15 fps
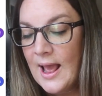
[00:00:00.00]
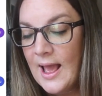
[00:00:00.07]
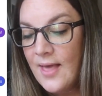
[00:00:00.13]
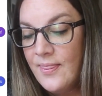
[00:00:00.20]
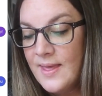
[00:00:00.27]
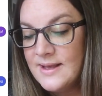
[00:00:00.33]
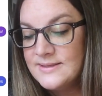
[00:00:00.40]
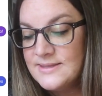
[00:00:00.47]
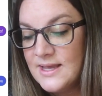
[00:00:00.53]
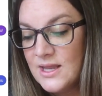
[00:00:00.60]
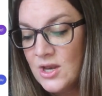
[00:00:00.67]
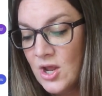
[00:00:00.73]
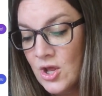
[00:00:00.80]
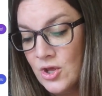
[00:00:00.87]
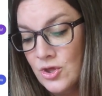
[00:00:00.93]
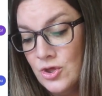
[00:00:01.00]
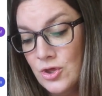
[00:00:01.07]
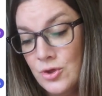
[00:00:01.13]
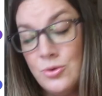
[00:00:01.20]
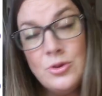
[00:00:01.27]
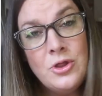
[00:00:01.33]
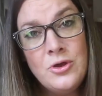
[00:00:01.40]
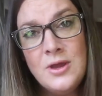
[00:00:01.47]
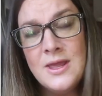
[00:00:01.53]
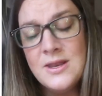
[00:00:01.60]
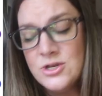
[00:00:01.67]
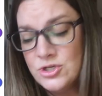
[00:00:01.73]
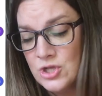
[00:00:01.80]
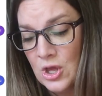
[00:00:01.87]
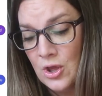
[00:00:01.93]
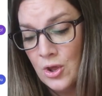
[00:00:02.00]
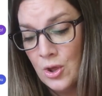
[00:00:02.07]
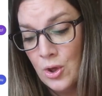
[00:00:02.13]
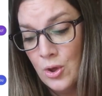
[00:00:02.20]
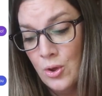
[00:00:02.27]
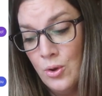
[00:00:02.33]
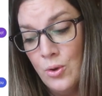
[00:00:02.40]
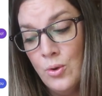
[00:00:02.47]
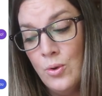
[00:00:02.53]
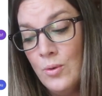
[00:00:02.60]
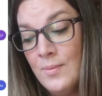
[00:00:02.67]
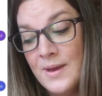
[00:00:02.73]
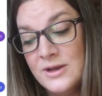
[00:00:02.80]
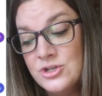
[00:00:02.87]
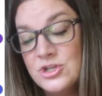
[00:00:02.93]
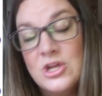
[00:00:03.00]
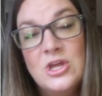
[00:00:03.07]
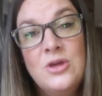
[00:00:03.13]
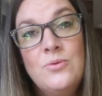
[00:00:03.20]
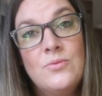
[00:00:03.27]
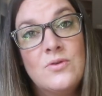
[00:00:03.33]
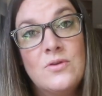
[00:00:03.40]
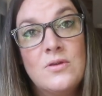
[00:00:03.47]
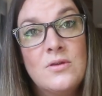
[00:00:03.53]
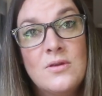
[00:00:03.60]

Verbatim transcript: And they said, you looking too much cute.